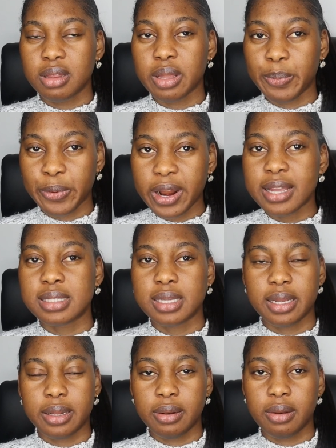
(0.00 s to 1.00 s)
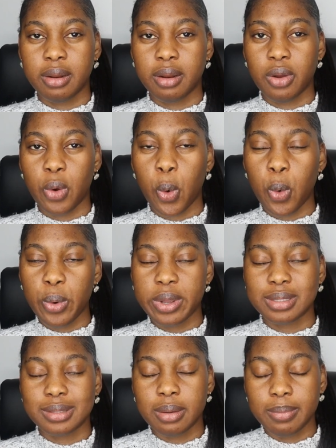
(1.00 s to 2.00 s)
the president who
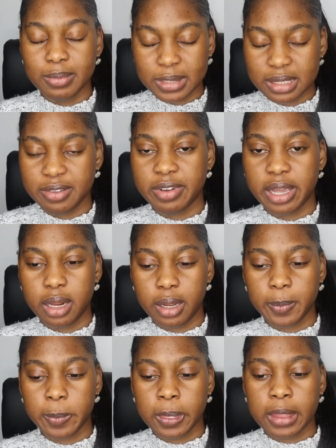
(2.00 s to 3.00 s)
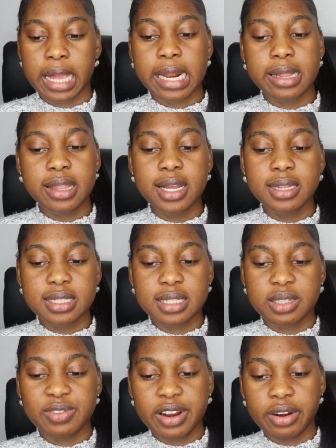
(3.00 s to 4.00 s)
is Museveni. And I think this
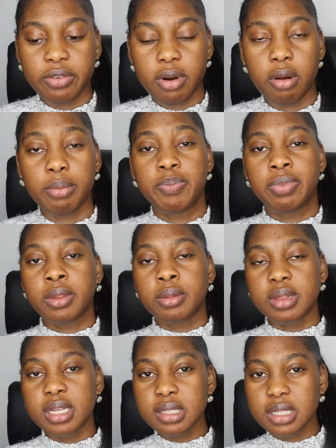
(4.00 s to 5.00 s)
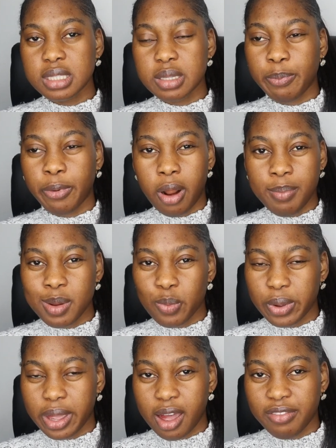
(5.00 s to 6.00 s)
is very wrong. This is the
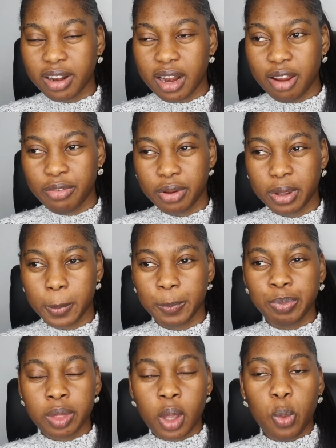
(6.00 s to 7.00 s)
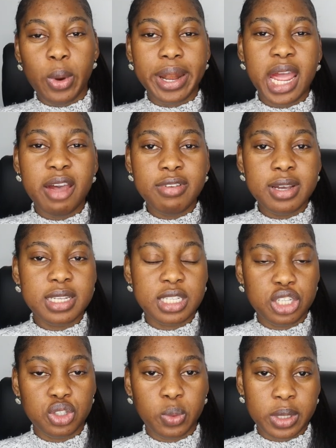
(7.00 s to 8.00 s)
problem we have in Africa. Whenever a
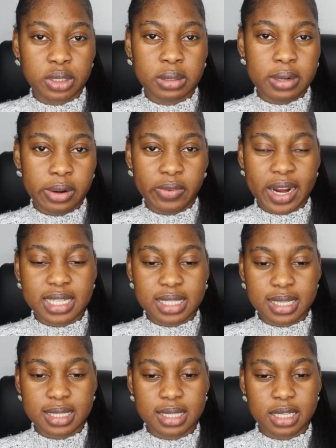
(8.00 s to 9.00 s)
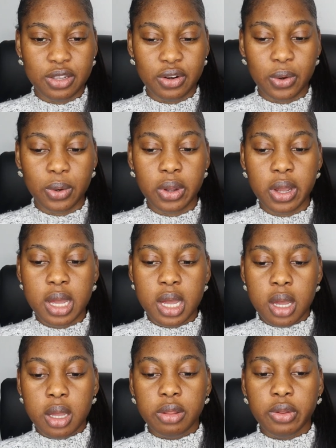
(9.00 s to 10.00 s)
situation arises, you know,
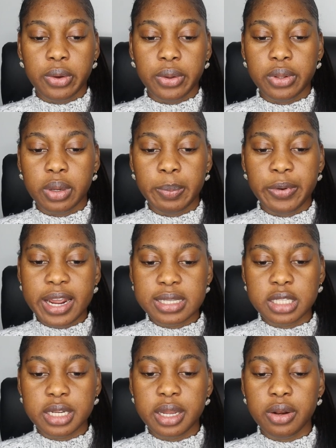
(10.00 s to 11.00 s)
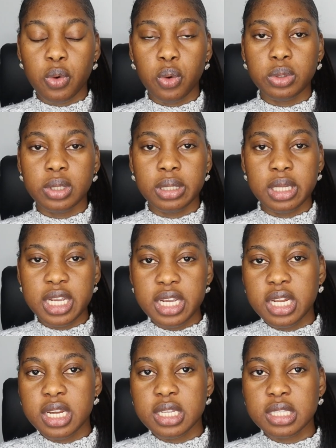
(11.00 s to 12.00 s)
the the president or the
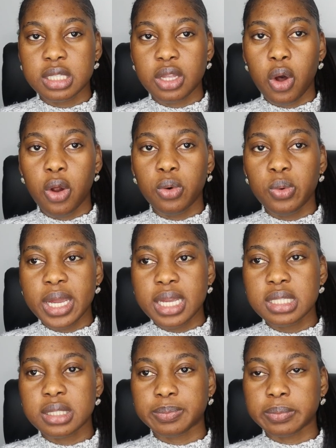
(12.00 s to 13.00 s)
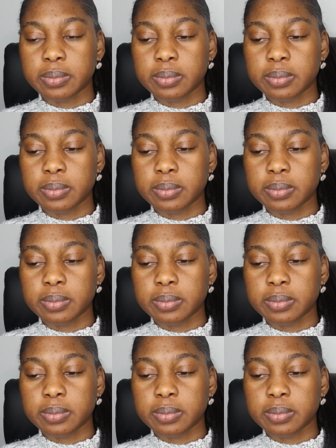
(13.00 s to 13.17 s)
leaders always